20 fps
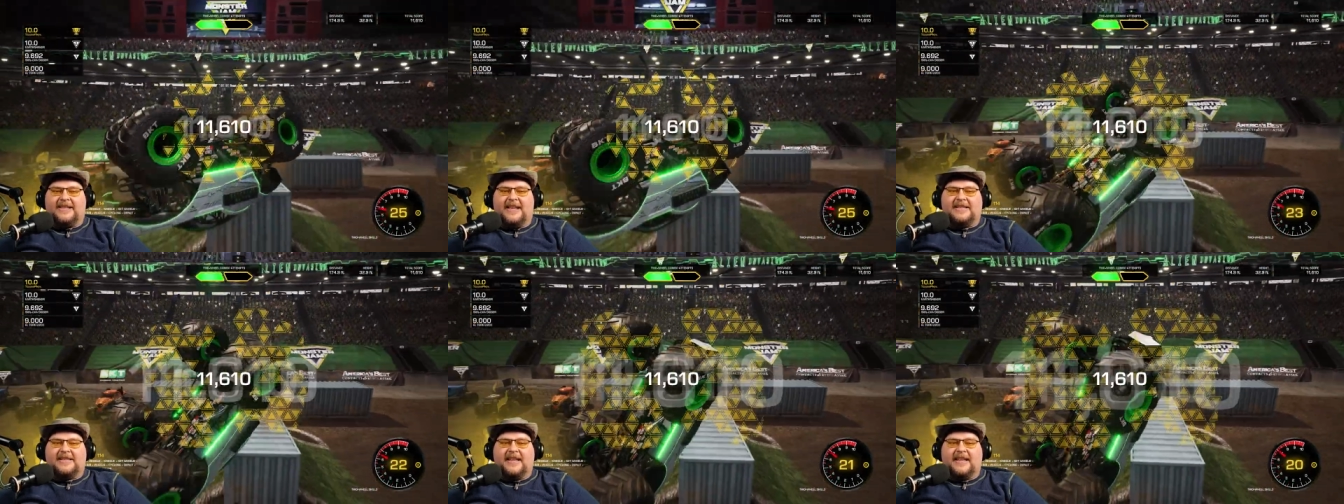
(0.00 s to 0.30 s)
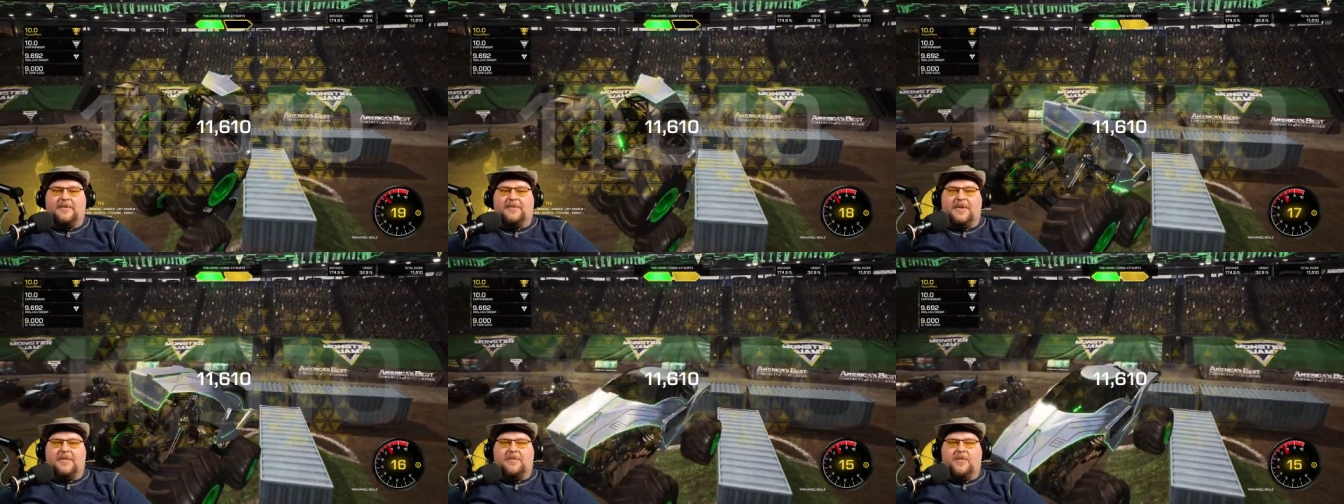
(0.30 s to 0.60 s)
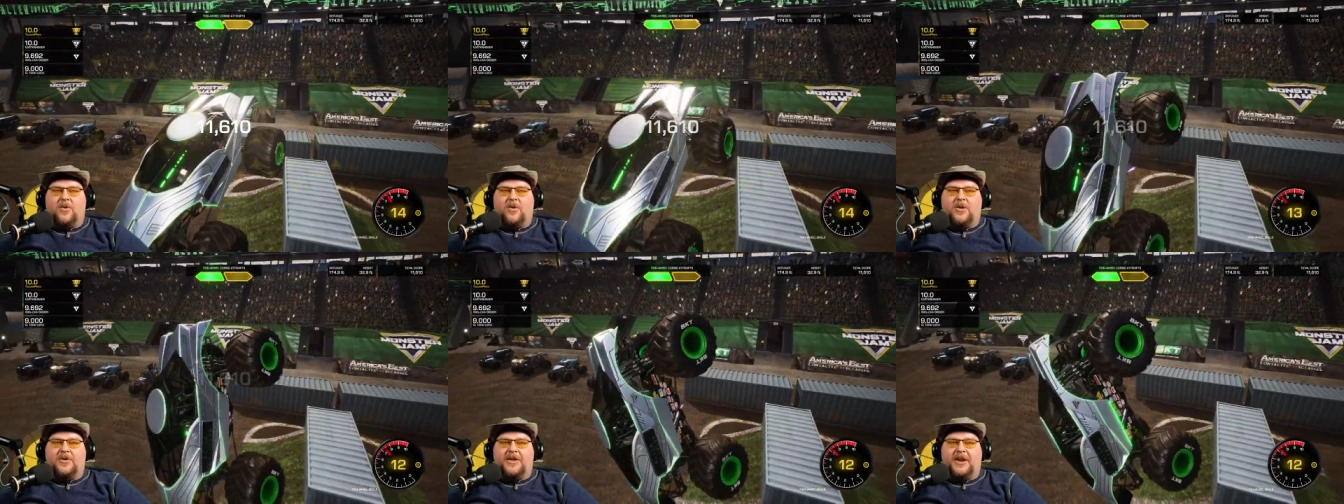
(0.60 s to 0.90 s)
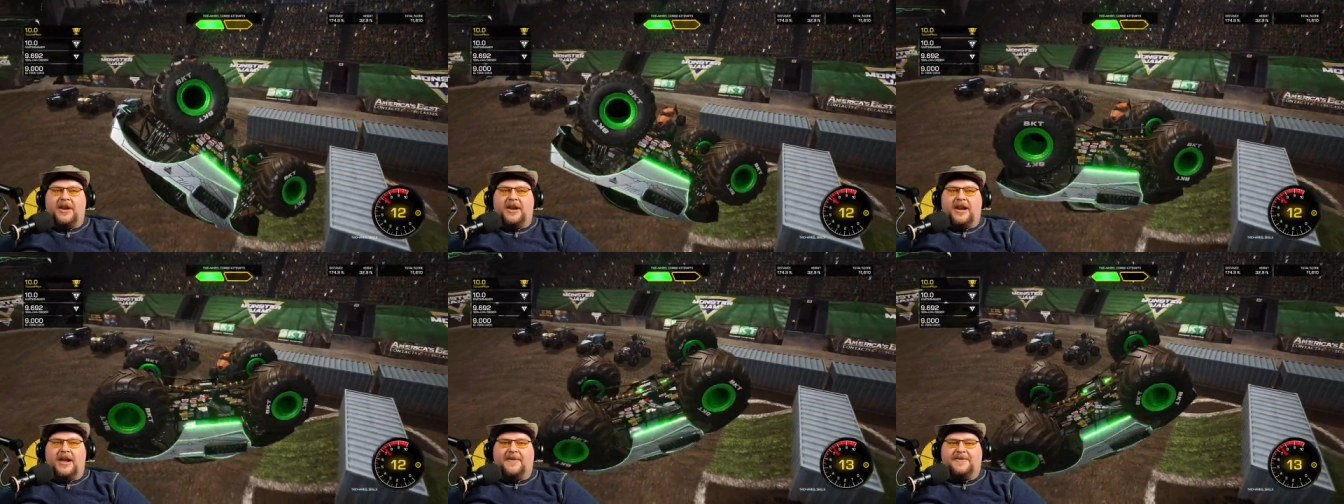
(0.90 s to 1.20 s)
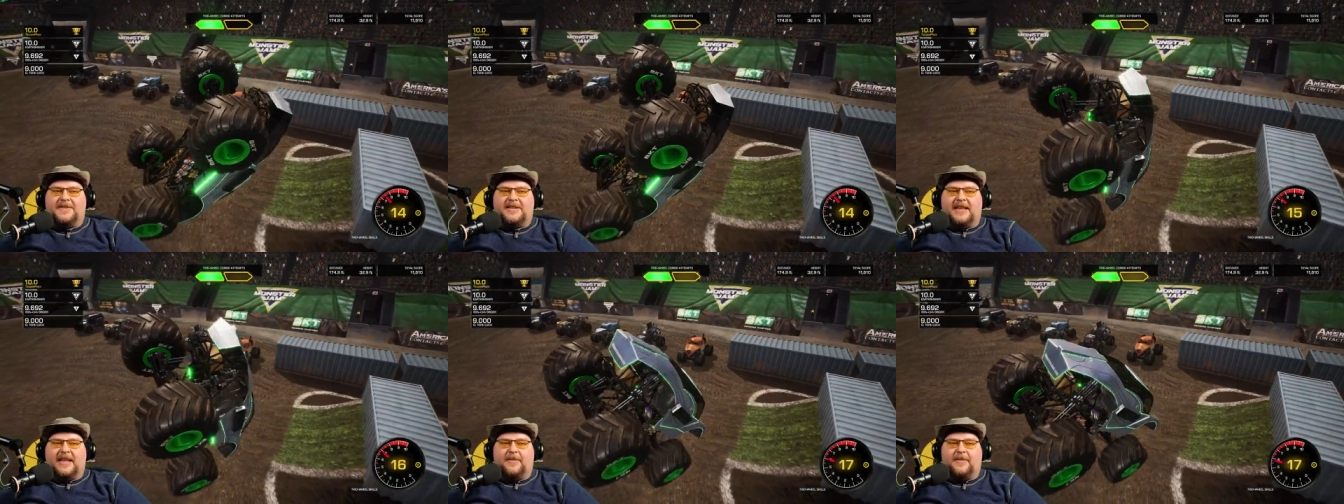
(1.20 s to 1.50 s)
That's going to be more than
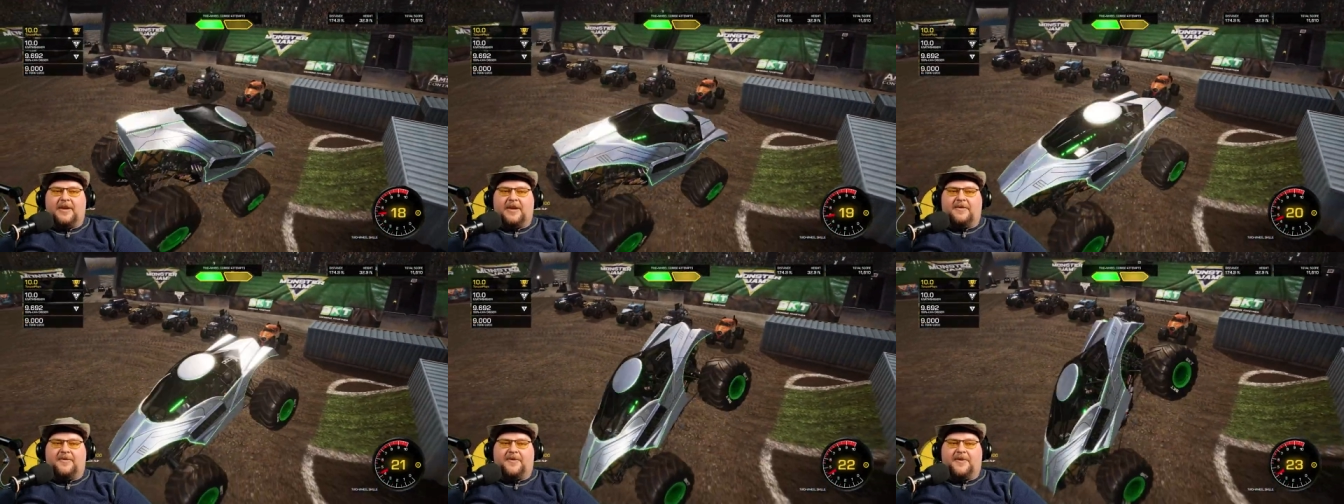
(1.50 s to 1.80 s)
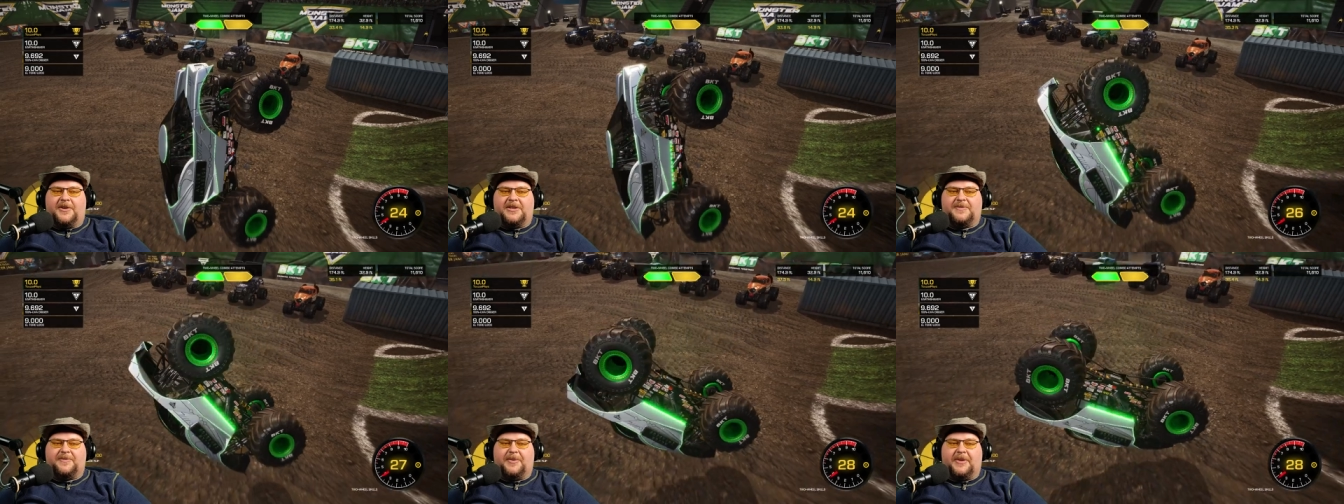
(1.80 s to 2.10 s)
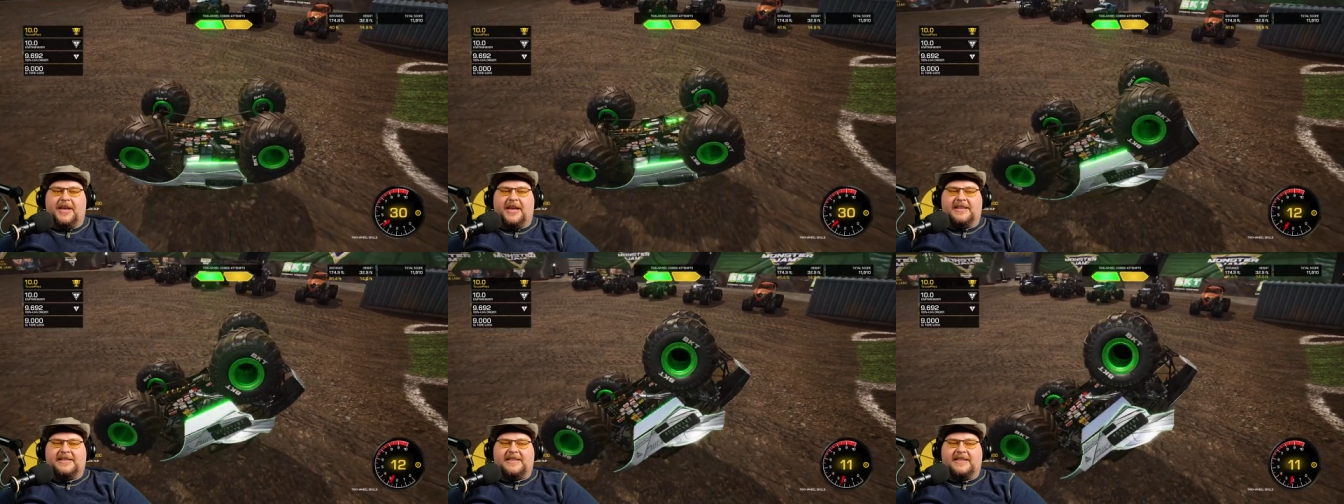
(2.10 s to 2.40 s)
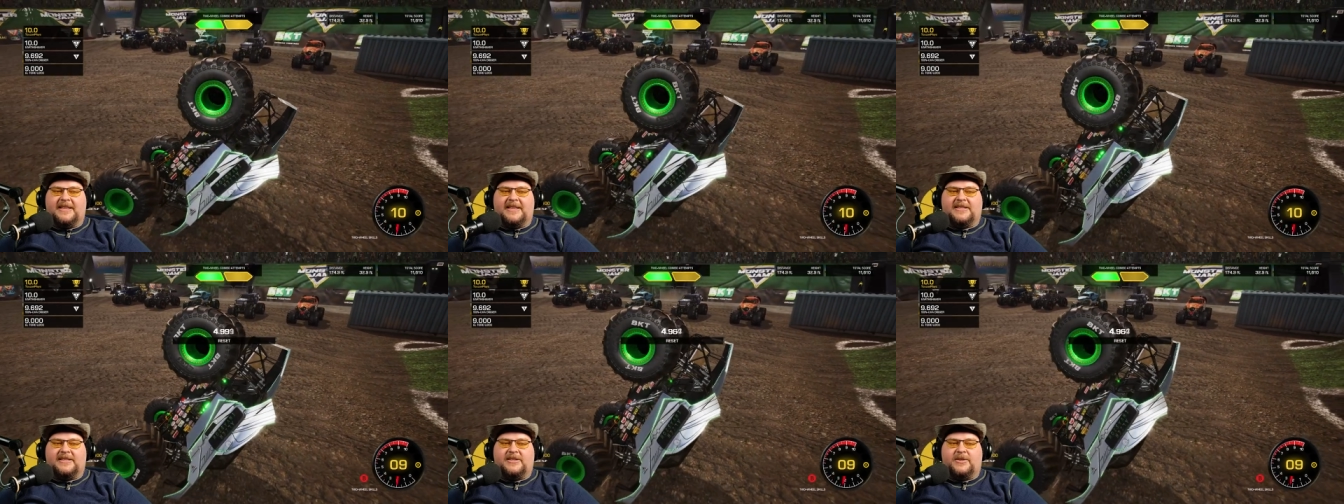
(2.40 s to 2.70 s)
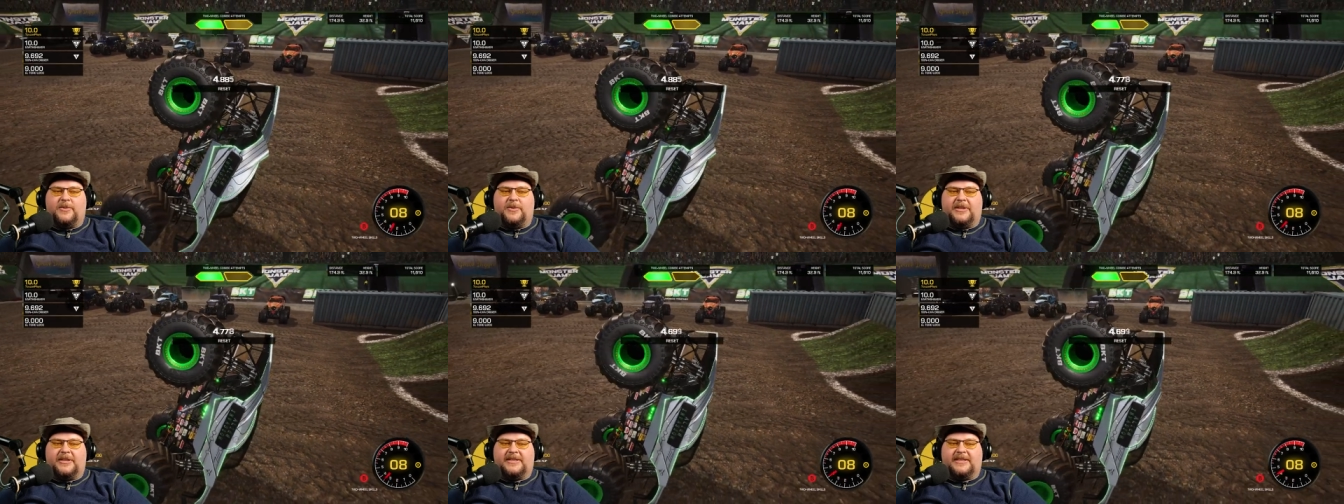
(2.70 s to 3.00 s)
enough to get me into first place in this
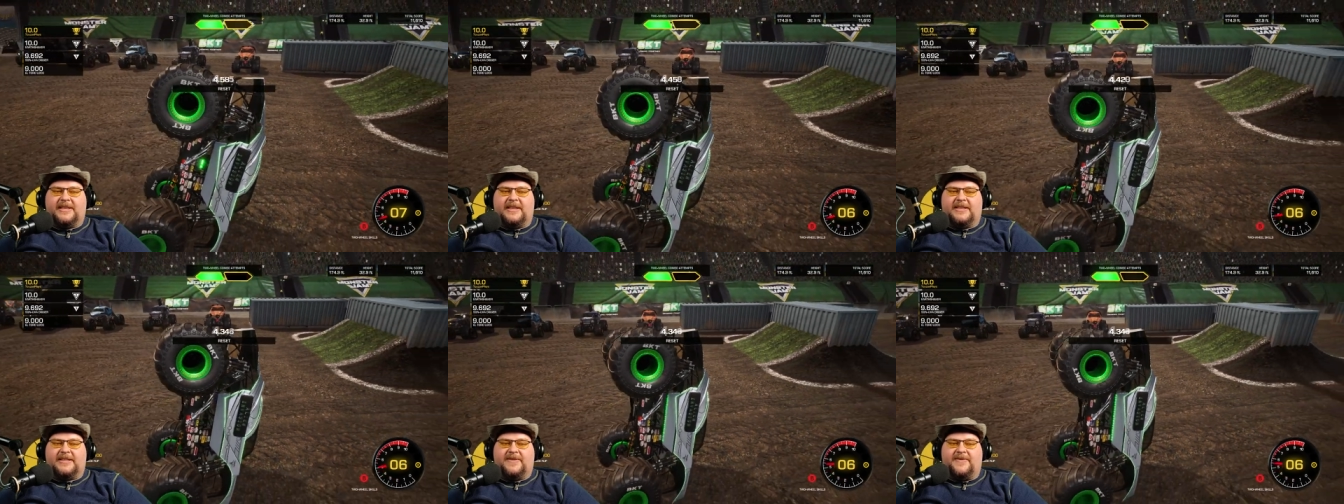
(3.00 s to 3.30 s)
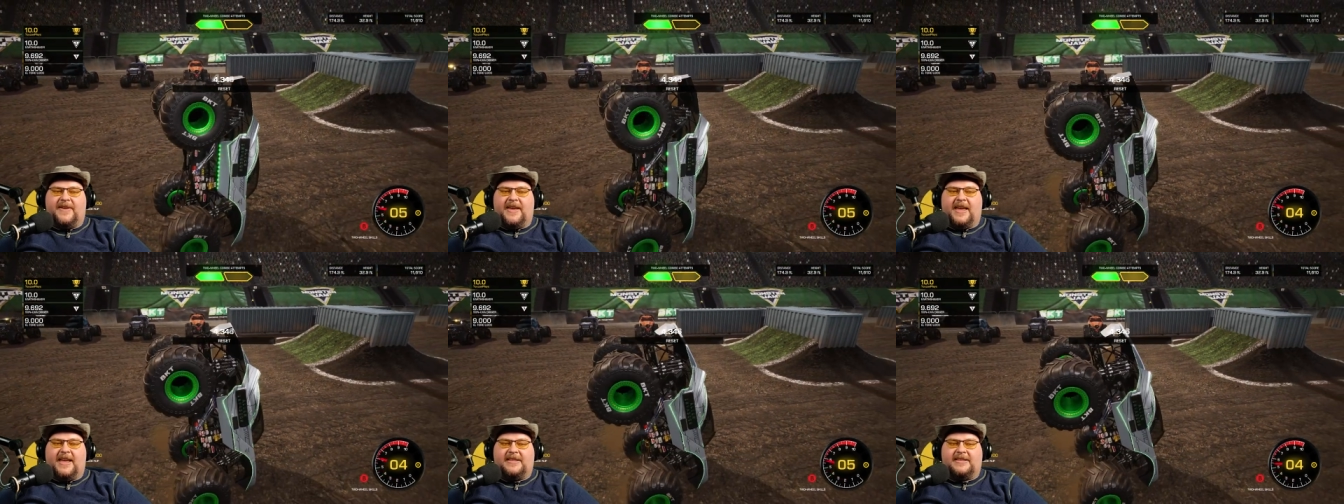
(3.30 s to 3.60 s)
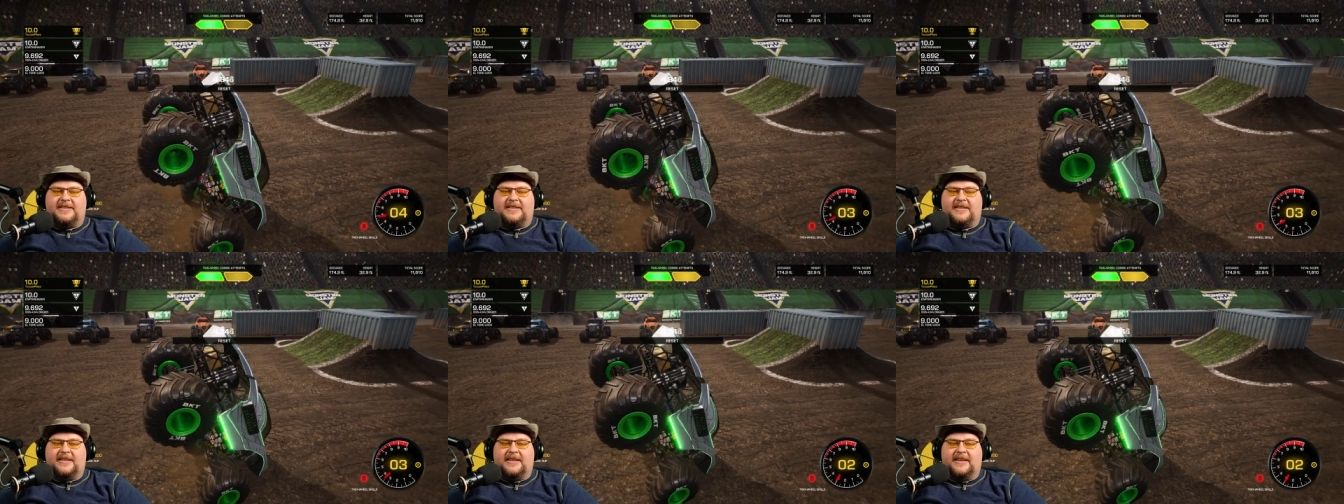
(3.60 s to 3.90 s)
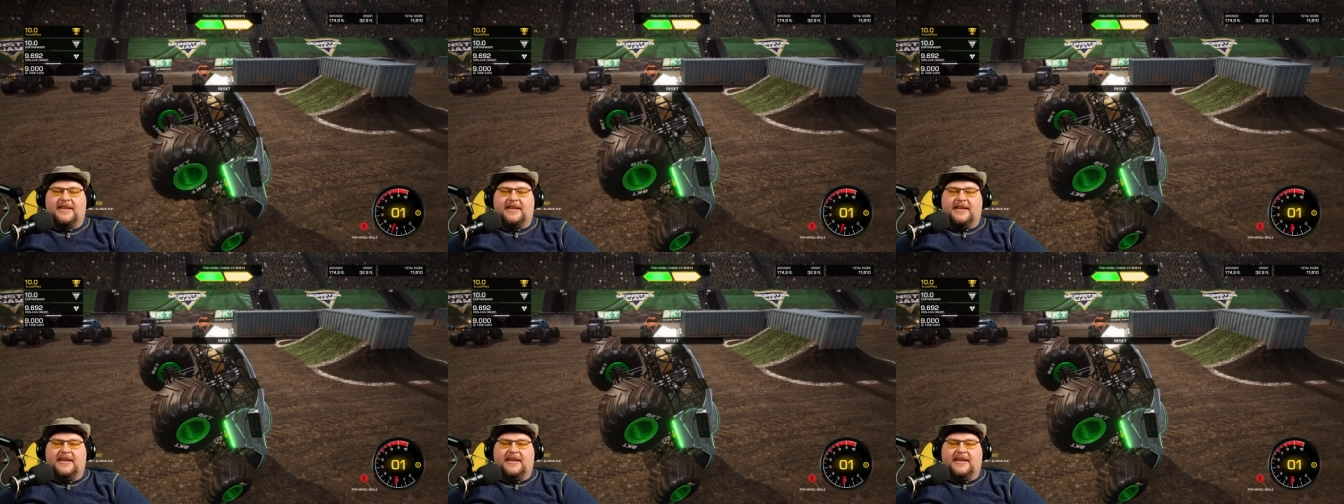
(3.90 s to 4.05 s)
two wheel skills event.